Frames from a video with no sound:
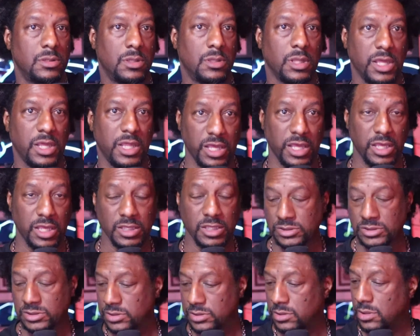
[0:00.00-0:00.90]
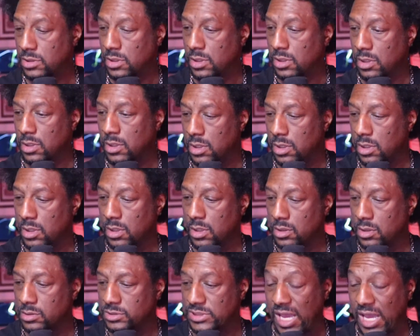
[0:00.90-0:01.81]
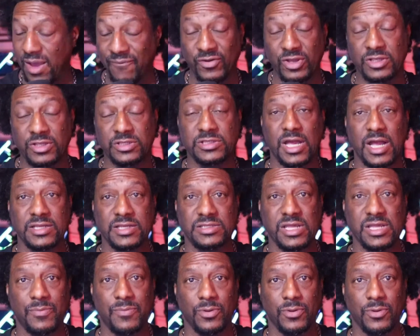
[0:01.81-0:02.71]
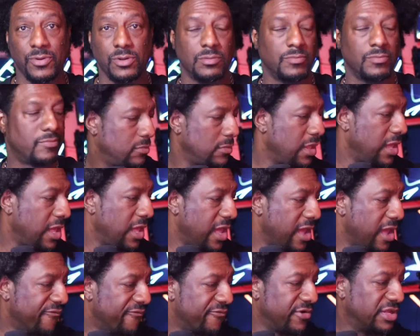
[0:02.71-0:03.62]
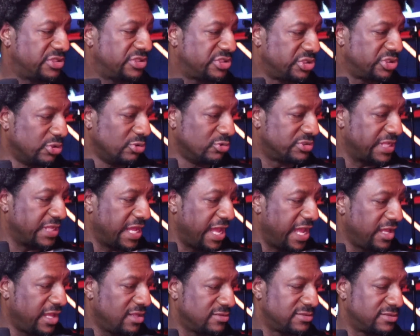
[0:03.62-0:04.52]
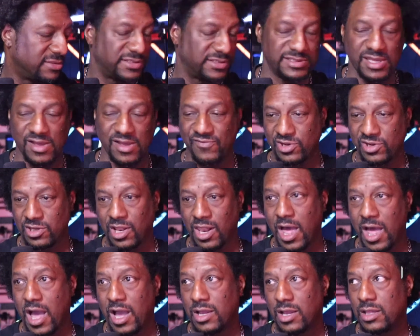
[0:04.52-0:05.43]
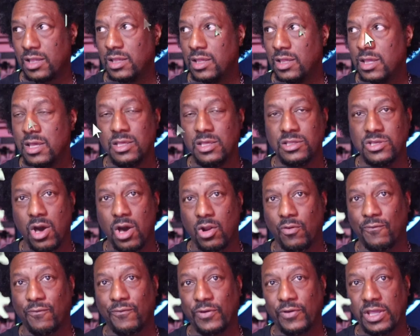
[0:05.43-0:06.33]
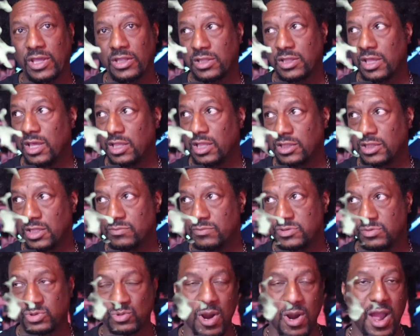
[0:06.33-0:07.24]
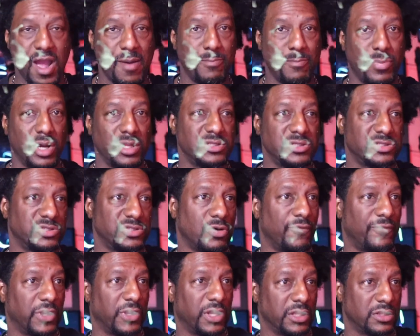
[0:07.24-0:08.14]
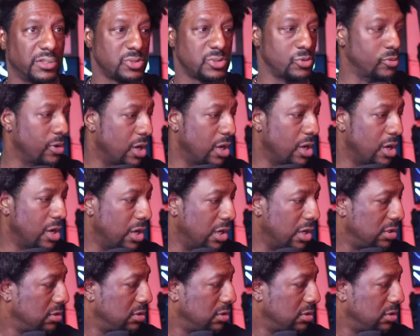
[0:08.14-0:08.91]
It is time for Inside Steppin. Every Tuesday, 7 o'clock. Y'all don't forget to hit them subscribe buttons. Don't forget to